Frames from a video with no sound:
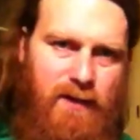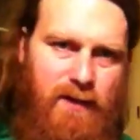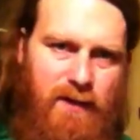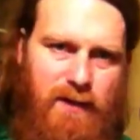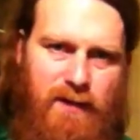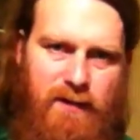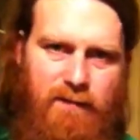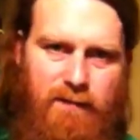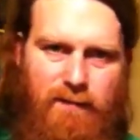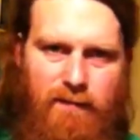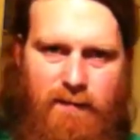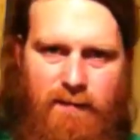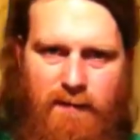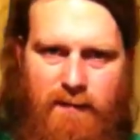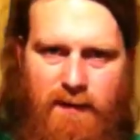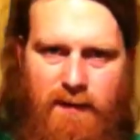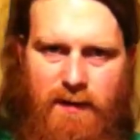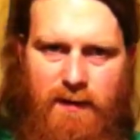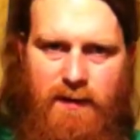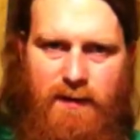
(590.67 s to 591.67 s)

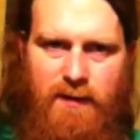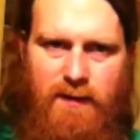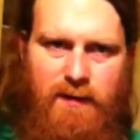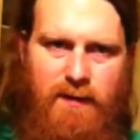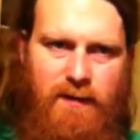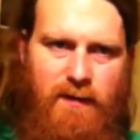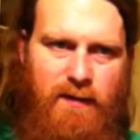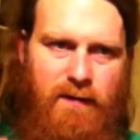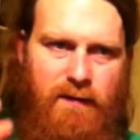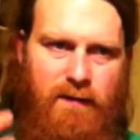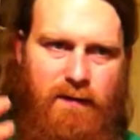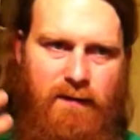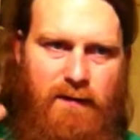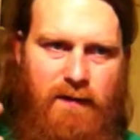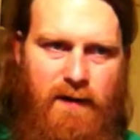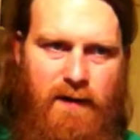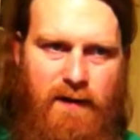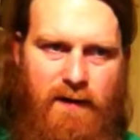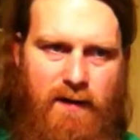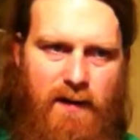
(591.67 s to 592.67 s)

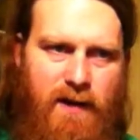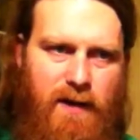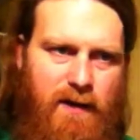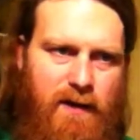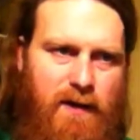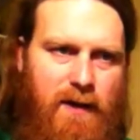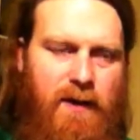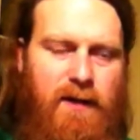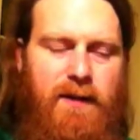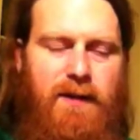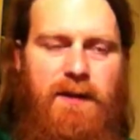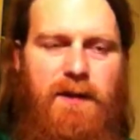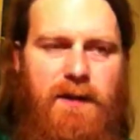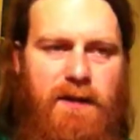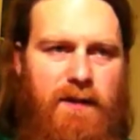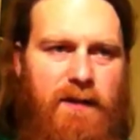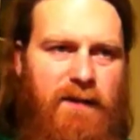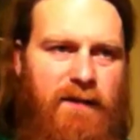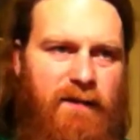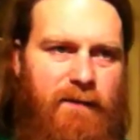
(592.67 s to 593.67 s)
um a not not
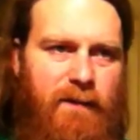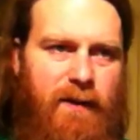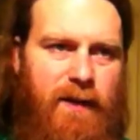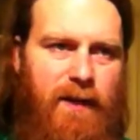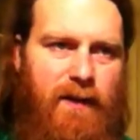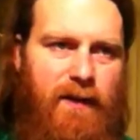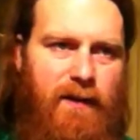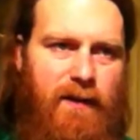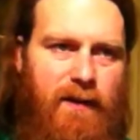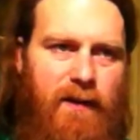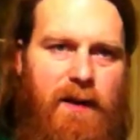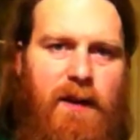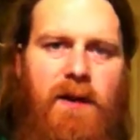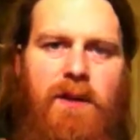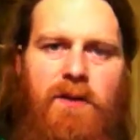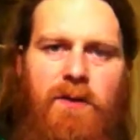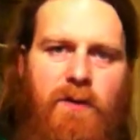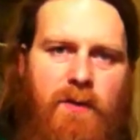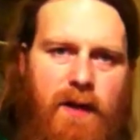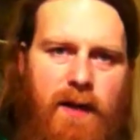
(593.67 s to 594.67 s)
insensitive, but a, an
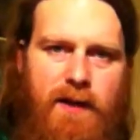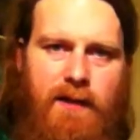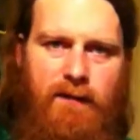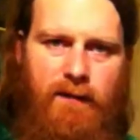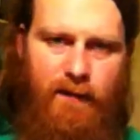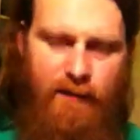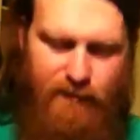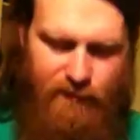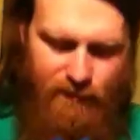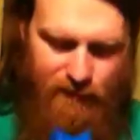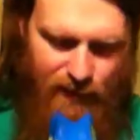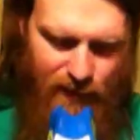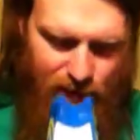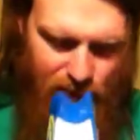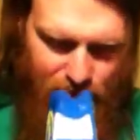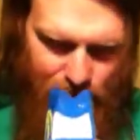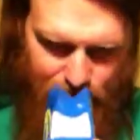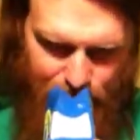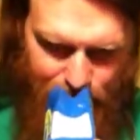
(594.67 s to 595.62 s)
ungraceful smell.